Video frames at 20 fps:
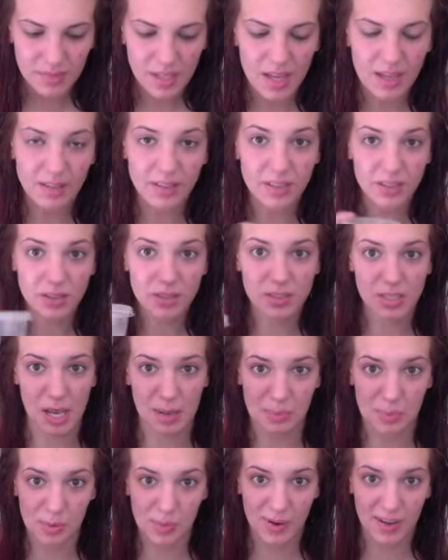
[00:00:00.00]
a little
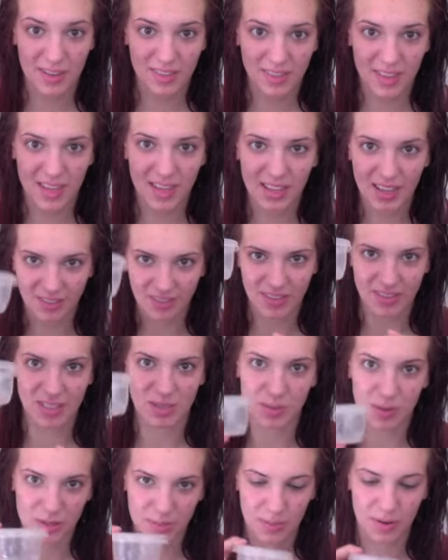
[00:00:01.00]
Tupperware thing. I found
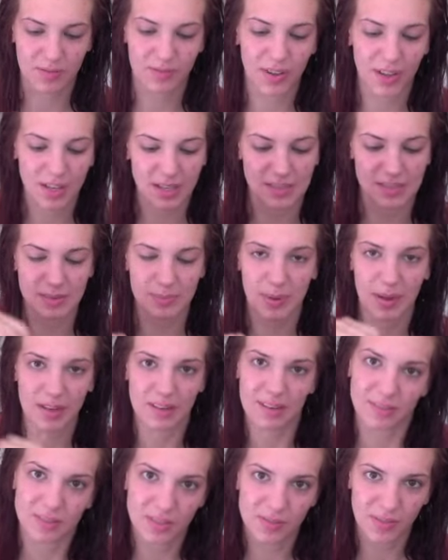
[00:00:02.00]
this works perfect because it's big
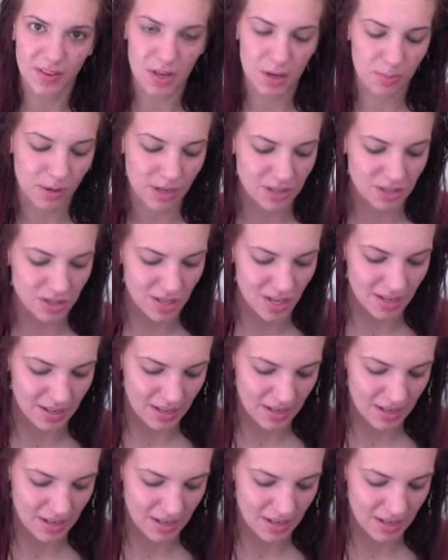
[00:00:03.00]
enough to fit your brush down